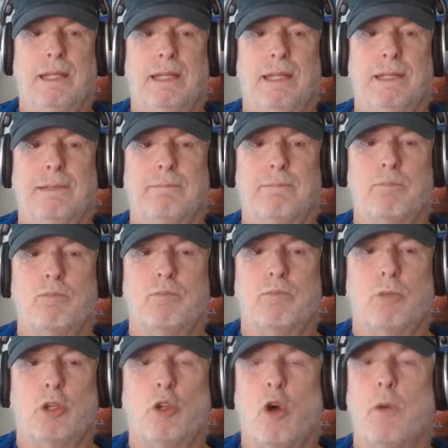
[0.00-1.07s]
Uh,
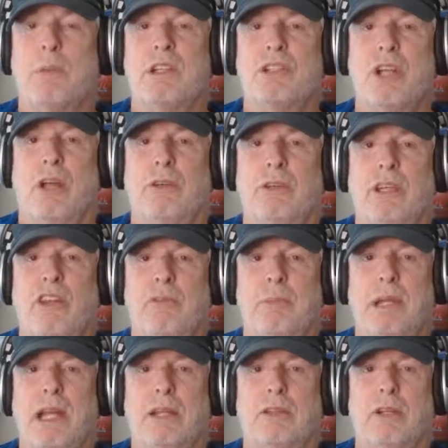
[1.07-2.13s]
Coleman Shelton has
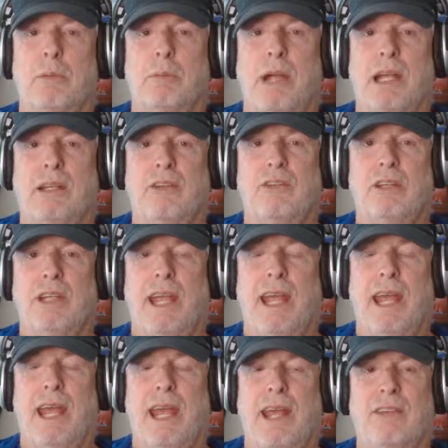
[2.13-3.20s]
been out there practicing,
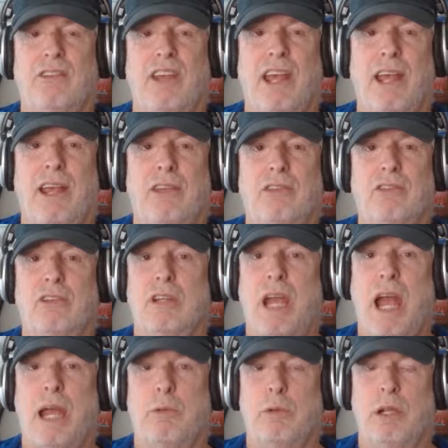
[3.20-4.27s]
as has
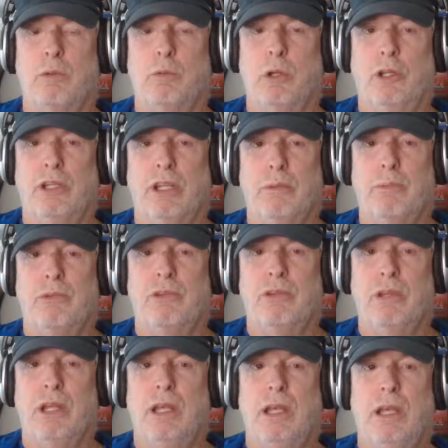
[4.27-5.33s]
Kyren
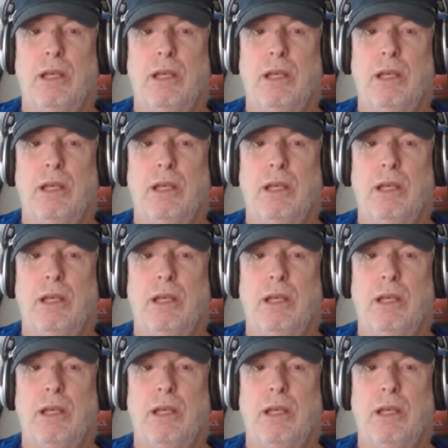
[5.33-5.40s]
Williams.